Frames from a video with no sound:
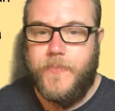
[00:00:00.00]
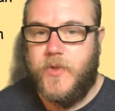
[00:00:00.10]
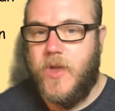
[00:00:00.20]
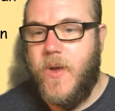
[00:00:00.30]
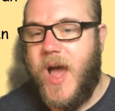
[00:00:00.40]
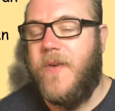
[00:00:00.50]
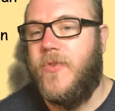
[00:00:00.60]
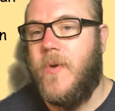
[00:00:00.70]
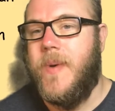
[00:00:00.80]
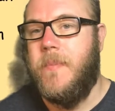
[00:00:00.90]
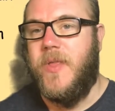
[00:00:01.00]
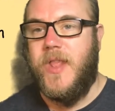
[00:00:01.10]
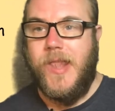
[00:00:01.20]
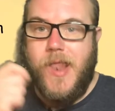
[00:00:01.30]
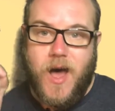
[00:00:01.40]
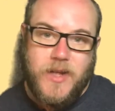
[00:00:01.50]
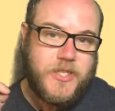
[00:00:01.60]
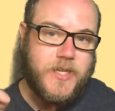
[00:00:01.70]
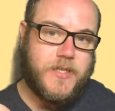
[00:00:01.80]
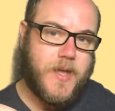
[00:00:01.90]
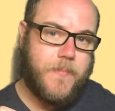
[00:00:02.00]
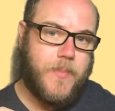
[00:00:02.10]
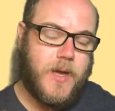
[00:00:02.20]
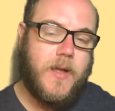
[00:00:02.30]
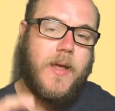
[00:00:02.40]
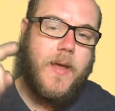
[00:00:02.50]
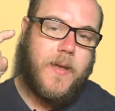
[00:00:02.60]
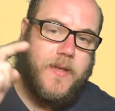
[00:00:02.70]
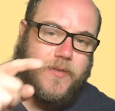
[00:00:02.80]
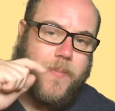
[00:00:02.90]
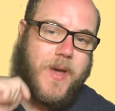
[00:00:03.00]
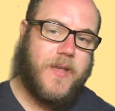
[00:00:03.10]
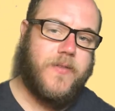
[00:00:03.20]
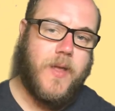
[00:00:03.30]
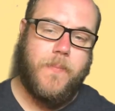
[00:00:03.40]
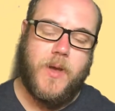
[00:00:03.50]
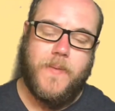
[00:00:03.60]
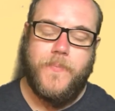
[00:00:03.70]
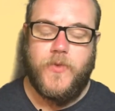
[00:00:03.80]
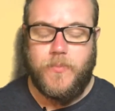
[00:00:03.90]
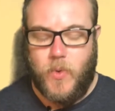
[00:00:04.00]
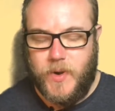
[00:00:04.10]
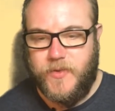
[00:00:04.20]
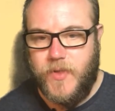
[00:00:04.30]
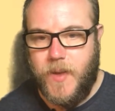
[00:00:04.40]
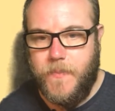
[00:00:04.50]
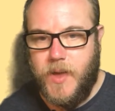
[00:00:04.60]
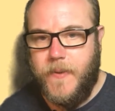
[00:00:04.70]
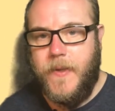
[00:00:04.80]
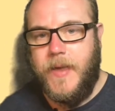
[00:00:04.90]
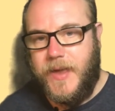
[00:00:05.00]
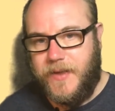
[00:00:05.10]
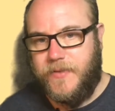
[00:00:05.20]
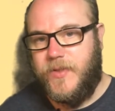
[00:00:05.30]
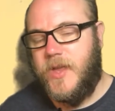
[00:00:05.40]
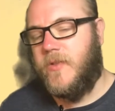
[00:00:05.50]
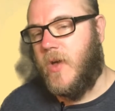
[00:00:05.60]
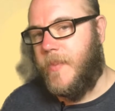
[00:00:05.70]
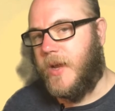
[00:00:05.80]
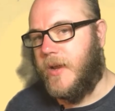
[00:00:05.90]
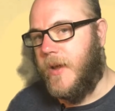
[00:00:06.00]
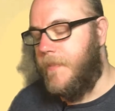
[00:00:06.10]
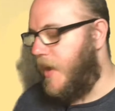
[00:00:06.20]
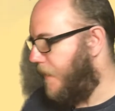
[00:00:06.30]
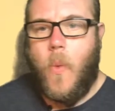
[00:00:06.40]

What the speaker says: So you have to remember the largest number is the mass number. Smallest number is the atomic number.